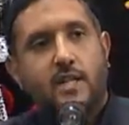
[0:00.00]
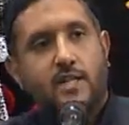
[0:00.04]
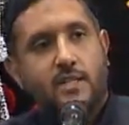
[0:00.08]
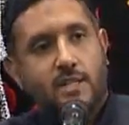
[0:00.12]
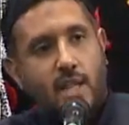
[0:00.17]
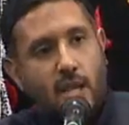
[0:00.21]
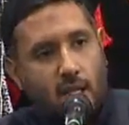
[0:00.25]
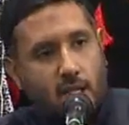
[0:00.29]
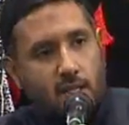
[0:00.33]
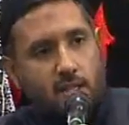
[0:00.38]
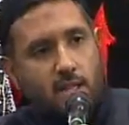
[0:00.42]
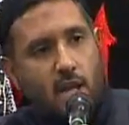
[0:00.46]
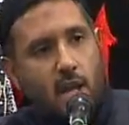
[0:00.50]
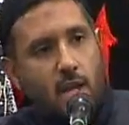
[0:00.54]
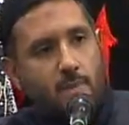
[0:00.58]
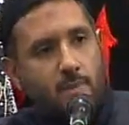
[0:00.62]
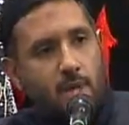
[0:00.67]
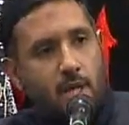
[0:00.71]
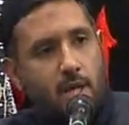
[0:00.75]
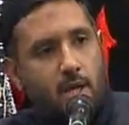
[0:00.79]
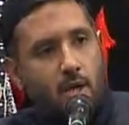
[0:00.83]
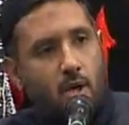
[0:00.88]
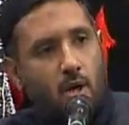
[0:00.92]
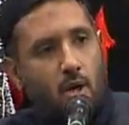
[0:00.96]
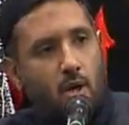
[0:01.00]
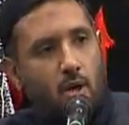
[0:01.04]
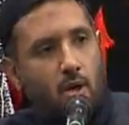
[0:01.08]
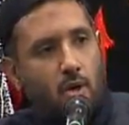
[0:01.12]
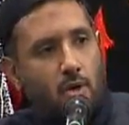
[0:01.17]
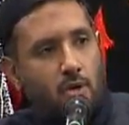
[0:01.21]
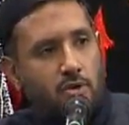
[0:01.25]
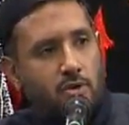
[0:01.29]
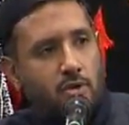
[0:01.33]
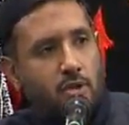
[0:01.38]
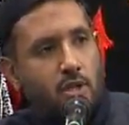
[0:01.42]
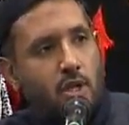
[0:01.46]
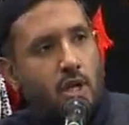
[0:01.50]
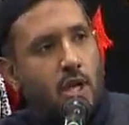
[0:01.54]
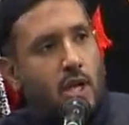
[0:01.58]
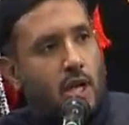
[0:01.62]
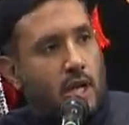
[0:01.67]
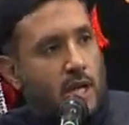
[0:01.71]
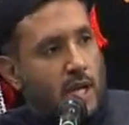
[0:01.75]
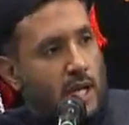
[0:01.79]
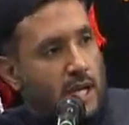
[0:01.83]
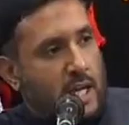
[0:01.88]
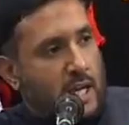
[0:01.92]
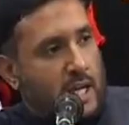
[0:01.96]
Second time he goes,
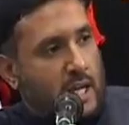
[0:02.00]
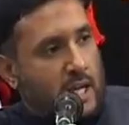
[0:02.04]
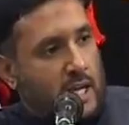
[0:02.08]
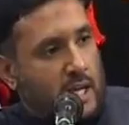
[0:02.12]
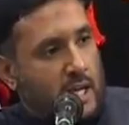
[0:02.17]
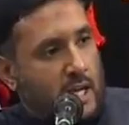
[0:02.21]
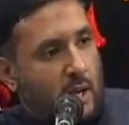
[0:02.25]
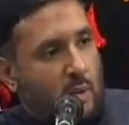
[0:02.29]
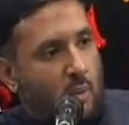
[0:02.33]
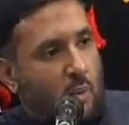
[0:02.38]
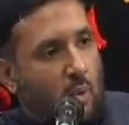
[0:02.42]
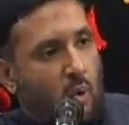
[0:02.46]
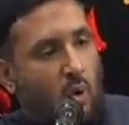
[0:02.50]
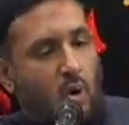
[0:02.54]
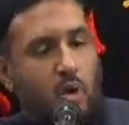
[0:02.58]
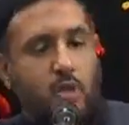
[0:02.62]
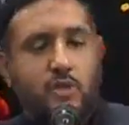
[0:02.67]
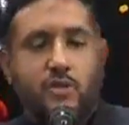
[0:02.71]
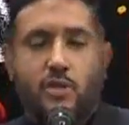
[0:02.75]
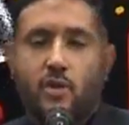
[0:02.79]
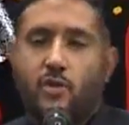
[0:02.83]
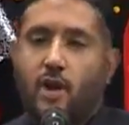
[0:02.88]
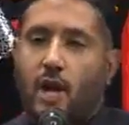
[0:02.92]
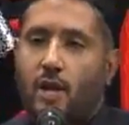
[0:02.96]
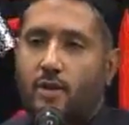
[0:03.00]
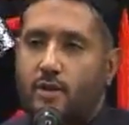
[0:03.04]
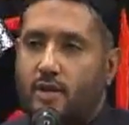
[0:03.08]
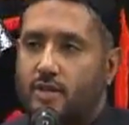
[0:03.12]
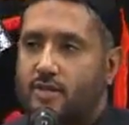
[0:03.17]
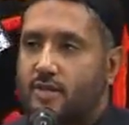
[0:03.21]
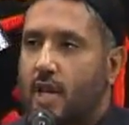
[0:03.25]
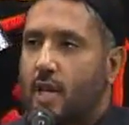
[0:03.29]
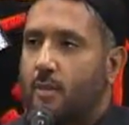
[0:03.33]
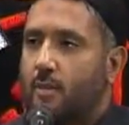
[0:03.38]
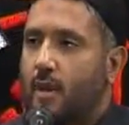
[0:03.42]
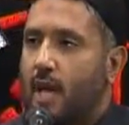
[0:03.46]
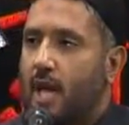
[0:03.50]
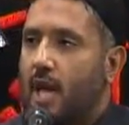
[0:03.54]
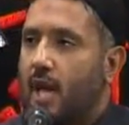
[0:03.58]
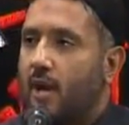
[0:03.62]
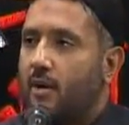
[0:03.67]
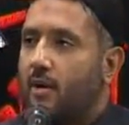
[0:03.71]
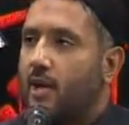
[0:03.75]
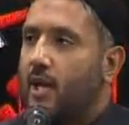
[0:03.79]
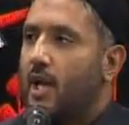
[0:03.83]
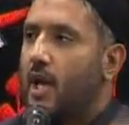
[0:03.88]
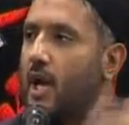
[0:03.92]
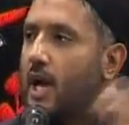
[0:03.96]
he walks around the same
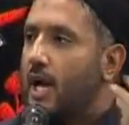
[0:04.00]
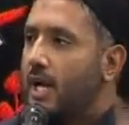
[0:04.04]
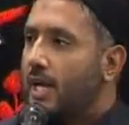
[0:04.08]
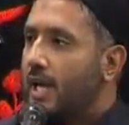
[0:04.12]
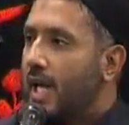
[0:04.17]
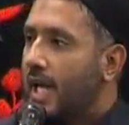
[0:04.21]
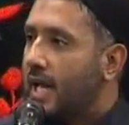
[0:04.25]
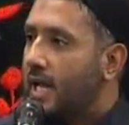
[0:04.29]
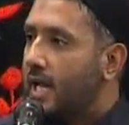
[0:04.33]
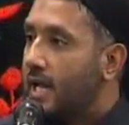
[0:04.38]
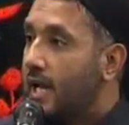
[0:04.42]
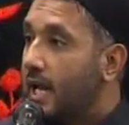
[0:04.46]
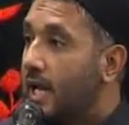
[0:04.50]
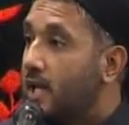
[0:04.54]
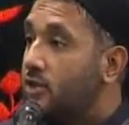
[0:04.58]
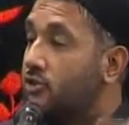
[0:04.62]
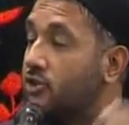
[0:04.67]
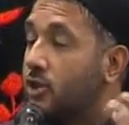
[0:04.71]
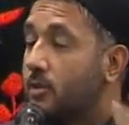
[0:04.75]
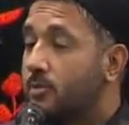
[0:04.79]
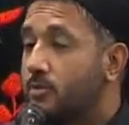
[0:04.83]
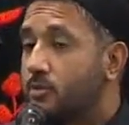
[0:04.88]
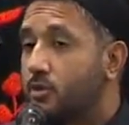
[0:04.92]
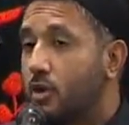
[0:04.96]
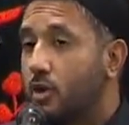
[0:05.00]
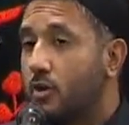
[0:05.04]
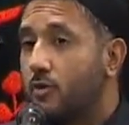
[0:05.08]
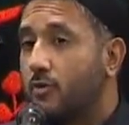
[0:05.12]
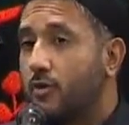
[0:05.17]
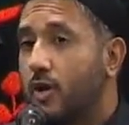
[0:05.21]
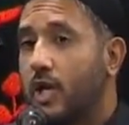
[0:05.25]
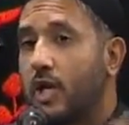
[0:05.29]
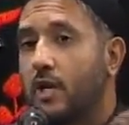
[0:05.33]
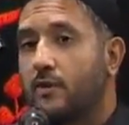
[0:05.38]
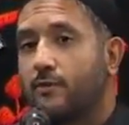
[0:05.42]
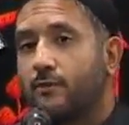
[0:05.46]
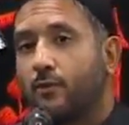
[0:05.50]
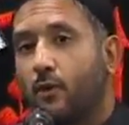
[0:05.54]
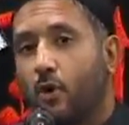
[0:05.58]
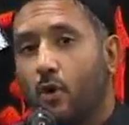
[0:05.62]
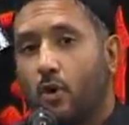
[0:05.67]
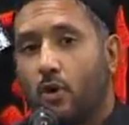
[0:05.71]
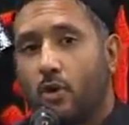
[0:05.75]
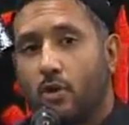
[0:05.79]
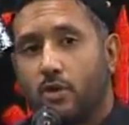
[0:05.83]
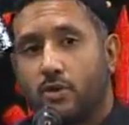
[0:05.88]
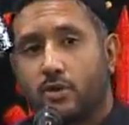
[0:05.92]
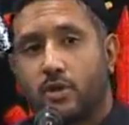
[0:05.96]
area again, he trips over, he
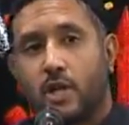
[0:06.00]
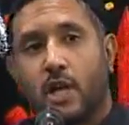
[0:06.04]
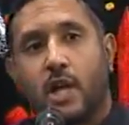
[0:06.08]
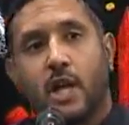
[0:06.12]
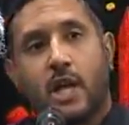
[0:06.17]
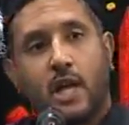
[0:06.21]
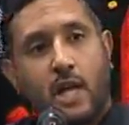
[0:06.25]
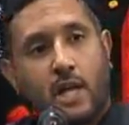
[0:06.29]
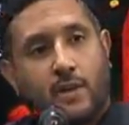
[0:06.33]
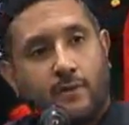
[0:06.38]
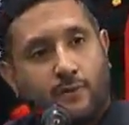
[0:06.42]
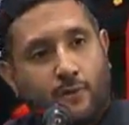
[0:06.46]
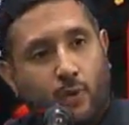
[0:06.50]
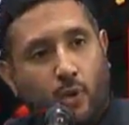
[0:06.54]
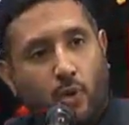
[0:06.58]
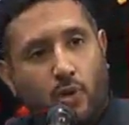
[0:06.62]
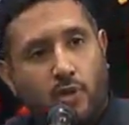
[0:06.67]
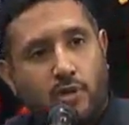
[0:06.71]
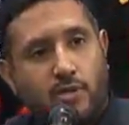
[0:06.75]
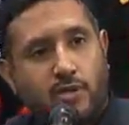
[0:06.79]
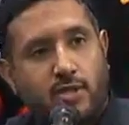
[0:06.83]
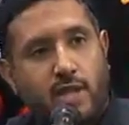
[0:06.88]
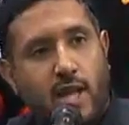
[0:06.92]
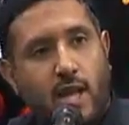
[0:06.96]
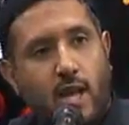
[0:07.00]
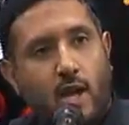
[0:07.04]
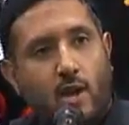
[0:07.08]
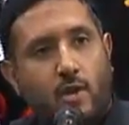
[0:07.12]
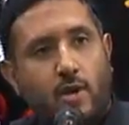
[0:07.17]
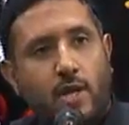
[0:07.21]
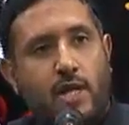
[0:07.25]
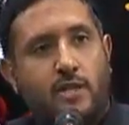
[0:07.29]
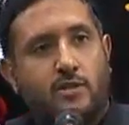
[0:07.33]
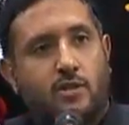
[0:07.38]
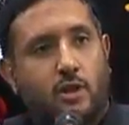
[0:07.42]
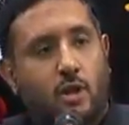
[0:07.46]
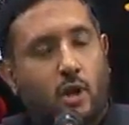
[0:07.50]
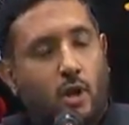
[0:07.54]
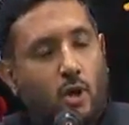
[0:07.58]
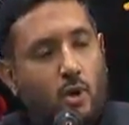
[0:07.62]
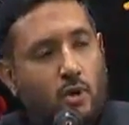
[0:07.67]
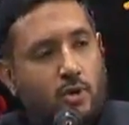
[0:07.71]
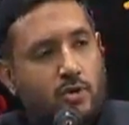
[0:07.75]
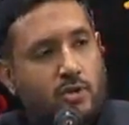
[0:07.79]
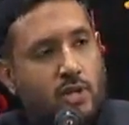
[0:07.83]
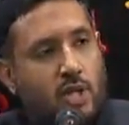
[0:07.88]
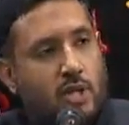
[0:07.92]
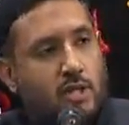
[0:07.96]
falls down, his
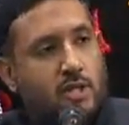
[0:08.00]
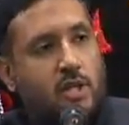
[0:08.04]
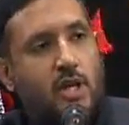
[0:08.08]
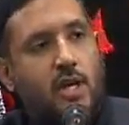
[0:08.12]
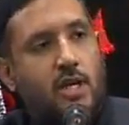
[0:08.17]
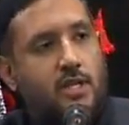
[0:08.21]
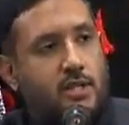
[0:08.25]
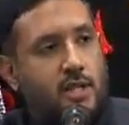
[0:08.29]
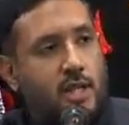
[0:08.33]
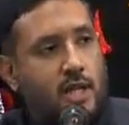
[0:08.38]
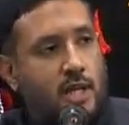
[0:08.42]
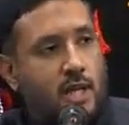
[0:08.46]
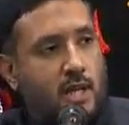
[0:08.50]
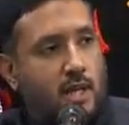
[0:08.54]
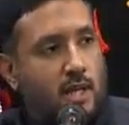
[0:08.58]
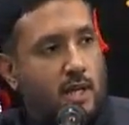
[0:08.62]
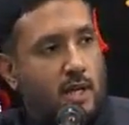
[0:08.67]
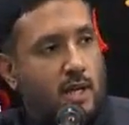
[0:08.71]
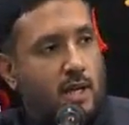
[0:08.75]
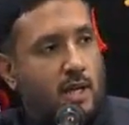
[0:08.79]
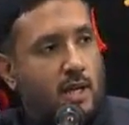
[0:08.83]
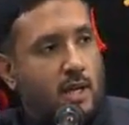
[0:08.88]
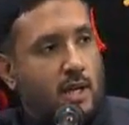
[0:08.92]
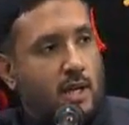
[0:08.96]
clothes are dirty,